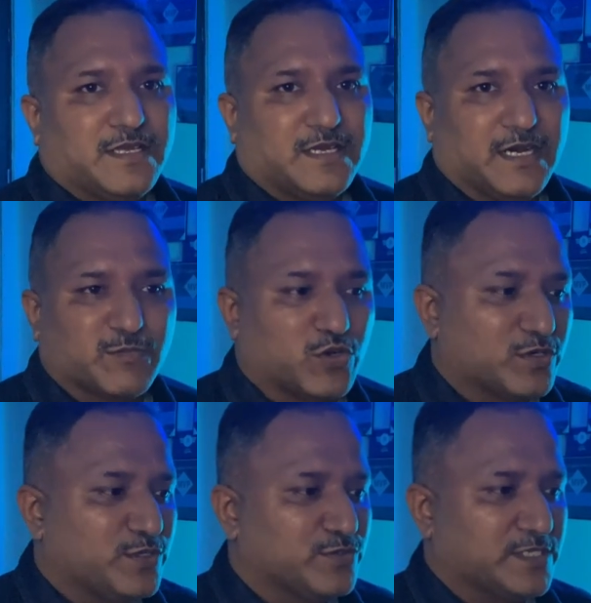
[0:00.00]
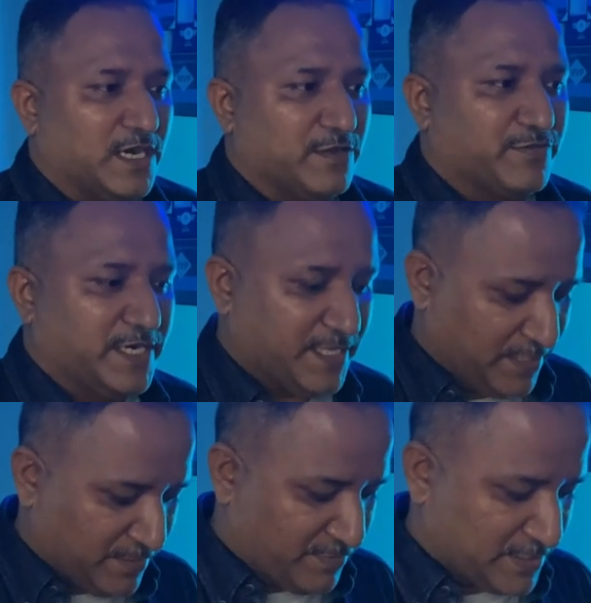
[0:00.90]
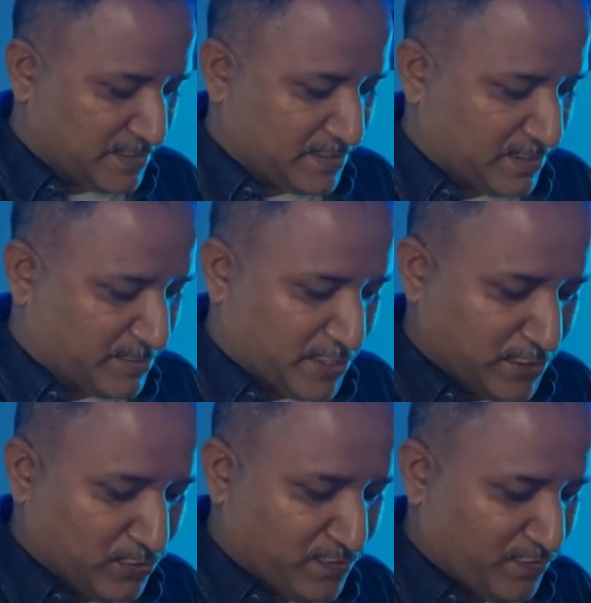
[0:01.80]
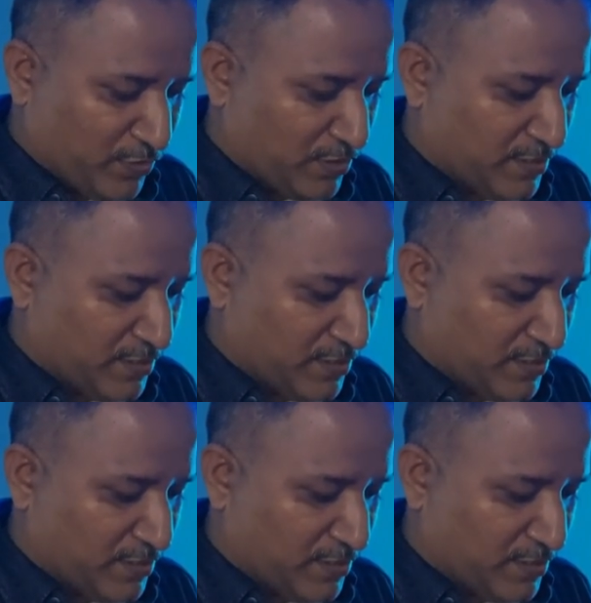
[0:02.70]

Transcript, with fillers: I'm going to use Alfred here, which is the substitute for